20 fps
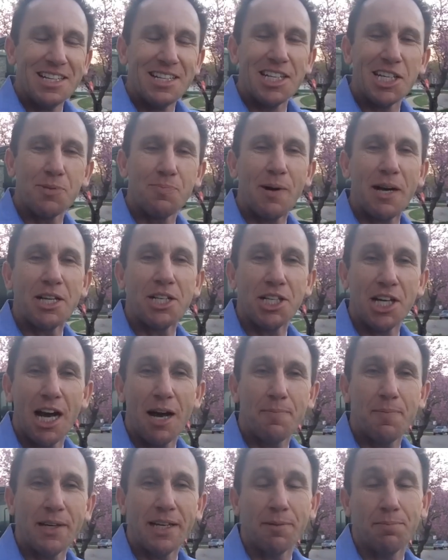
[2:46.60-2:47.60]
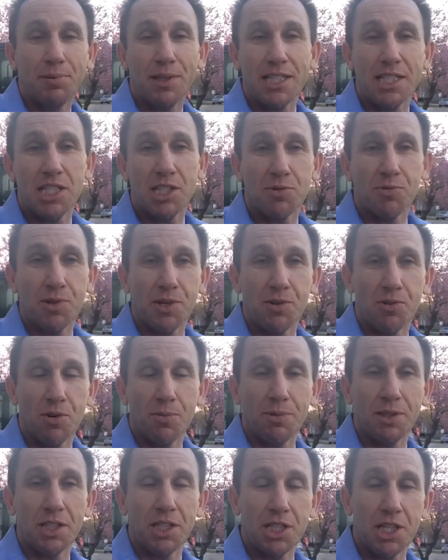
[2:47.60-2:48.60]
Just by shopping at places we
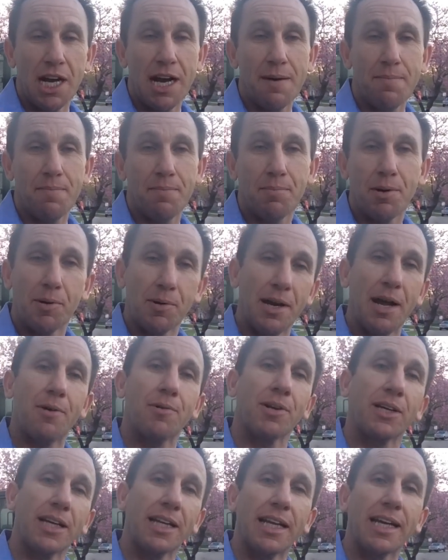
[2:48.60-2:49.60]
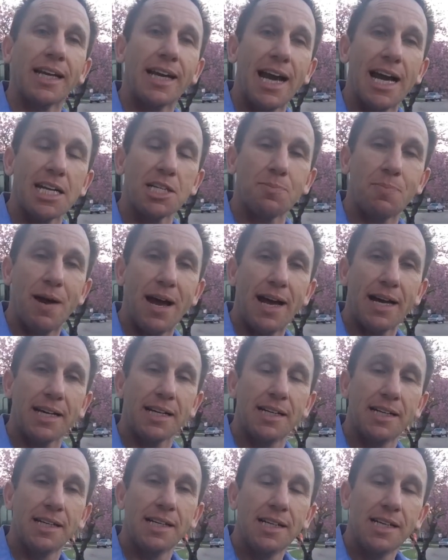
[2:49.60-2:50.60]
normally shop, but now we're getting cash
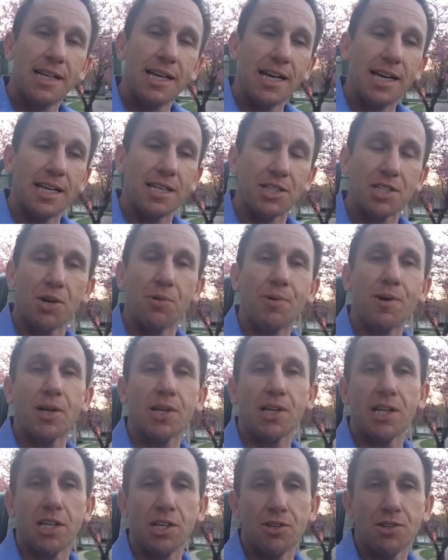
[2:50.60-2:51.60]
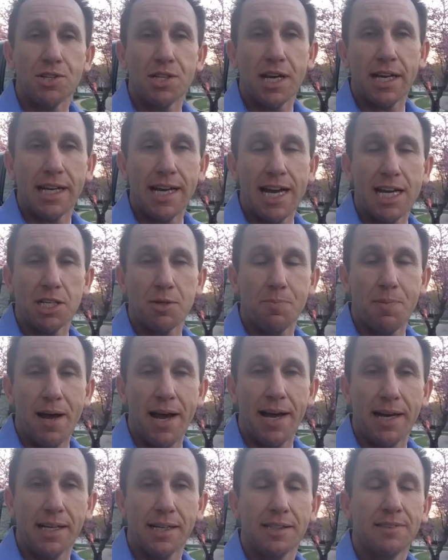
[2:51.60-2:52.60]
back. And so we're going to use that cash
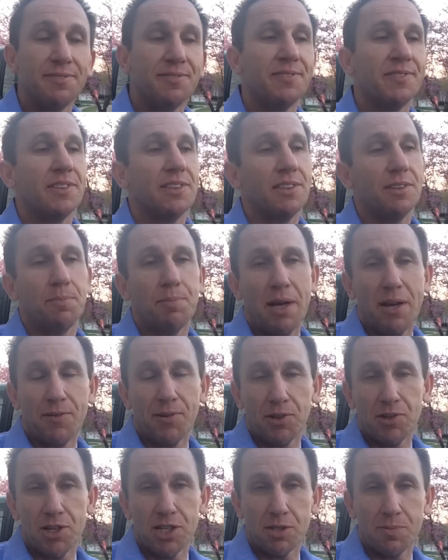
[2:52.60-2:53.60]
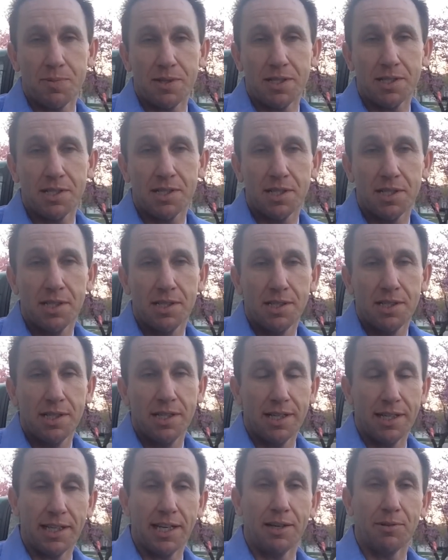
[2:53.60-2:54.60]
back to pay for Christmas.
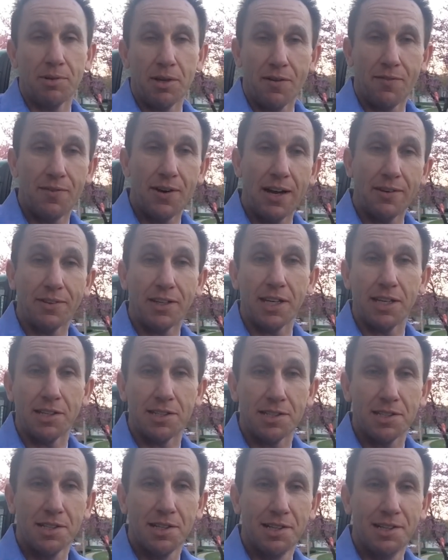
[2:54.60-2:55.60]
And again, we have 5 kids.